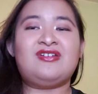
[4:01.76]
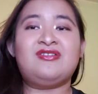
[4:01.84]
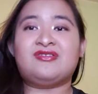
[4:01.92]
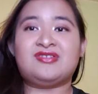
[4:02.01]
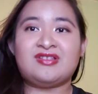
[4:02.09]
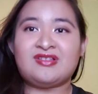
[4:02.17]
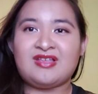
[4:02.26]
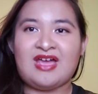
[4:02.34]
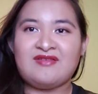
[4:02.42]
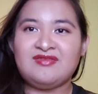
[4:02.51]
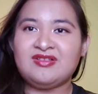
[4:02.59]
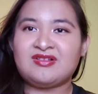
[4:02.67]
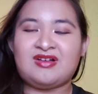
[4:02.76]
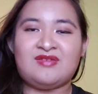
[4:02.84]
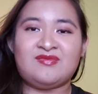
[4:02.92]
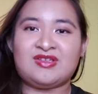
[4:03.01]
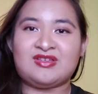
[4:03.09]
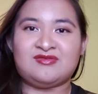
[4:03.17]
don't know, just have this
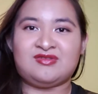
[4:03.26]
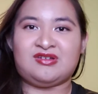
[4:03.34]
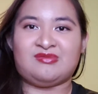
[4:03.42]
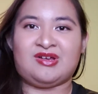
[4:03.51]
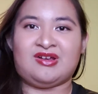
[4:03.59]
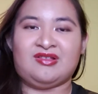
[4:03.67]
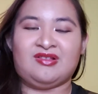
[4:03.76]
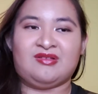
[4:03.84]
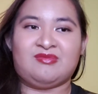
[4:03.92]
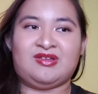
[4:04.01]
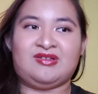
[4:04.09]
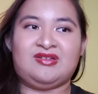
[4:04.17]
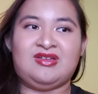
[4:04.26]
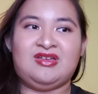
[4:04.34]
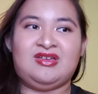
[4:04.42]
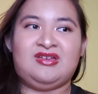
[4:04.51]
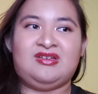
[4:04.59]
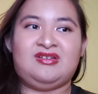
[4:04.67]
conversation with your parents about,
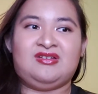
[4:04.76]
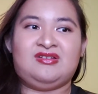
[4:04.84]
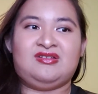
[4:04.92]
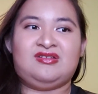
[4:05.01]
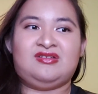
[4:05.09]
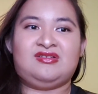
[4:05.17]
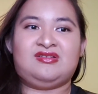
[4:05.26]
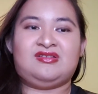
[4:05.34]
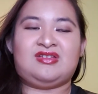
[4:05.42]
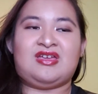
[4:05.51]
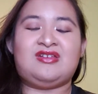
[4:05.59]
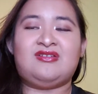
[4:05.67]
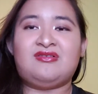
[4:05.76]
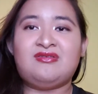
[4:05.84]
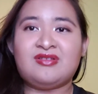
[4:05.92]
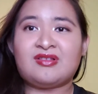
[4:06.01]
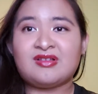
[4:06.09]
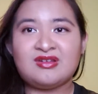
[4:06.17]
I know
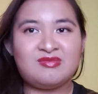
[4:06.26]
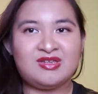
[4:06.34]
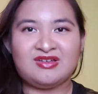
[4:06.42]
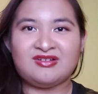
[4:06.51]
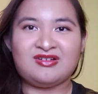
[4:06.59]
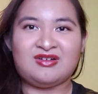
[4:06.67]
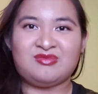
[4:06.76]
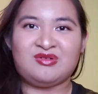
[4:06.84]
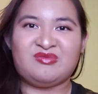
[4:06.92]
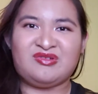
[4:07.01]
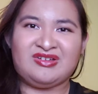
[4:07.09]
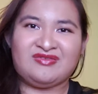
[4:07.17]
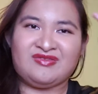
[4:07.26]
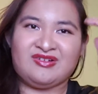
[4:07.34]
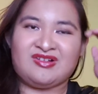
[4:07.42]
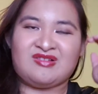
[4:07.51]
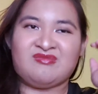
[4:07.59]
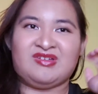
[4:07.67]
it's going to be uncomfortable at
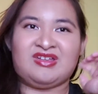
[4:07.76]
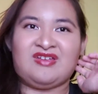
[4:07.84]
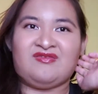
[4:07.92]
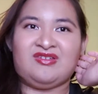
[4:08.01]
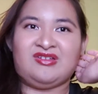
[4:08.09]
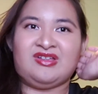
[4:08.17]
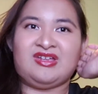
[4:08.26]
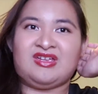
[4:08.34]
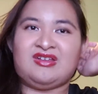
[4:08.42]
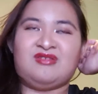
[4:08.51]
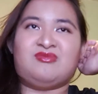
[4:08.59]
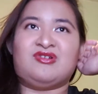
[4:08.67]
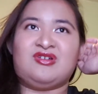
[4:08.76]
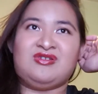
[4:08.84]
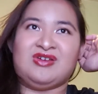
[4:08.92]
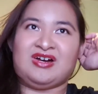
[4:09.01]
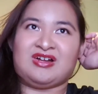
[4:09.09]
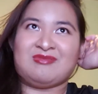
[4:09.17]
first, but I feel like the more you
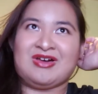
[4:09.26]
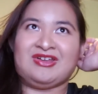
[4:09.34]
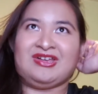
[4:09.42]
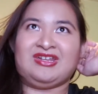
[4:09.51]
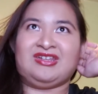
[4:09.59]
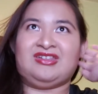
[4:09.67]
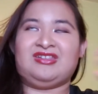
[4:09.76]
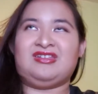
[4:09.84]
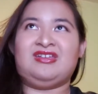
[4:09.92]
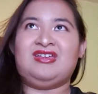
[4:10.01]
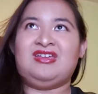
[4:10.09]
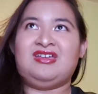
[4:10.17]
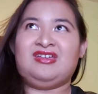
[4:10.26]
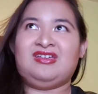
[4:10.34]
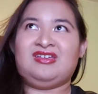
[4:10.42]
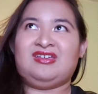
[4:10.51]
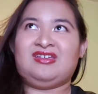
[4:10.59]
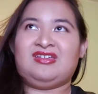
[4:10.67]
talk about it,
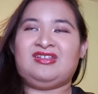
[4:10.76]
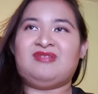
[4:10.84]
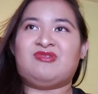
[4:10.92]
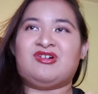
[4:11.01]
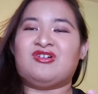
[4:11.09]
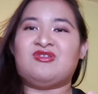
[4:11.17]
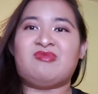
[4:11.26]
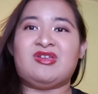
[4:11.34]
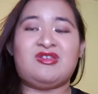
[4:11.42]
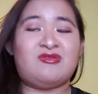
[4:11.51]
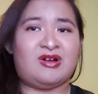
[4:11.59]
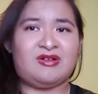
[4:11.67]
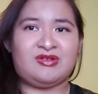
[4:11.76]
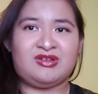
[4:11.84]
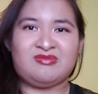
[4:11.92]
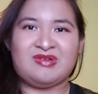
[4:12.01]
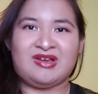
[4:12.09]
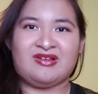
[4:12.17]
the more open you are with
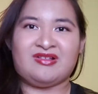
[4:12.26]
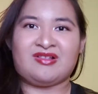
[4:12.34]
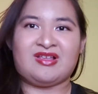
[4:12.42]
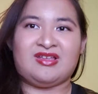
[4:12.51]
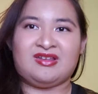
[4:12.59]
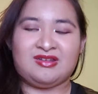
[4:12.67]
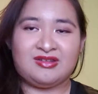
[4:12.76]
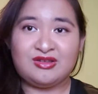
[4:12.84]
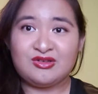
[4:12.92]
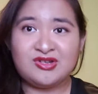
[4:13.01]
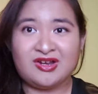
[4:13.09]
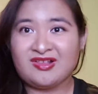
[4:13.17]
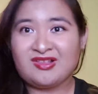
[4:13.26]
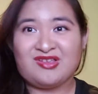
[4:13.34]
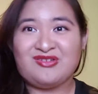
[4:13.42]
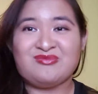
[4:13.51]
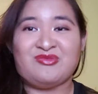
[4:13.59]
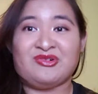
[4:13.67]
your parents, and they'll trust
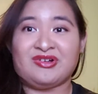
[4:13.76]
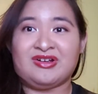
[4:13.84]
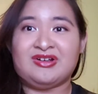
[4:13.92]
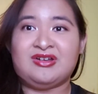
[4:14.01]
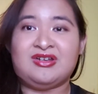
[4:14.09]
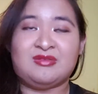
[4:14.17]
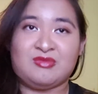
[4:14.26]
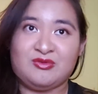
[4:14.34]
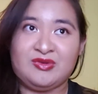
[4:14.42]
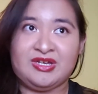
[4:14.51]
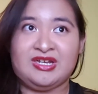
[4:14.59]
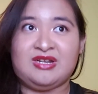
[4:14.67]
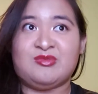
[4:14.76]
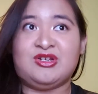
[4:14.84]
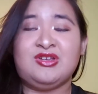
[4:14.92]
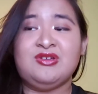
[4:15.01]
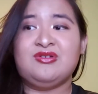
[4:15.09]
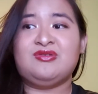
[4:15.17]
you more, number one. Number
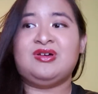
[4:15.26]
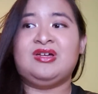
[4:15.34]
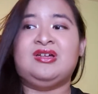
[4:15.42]
two,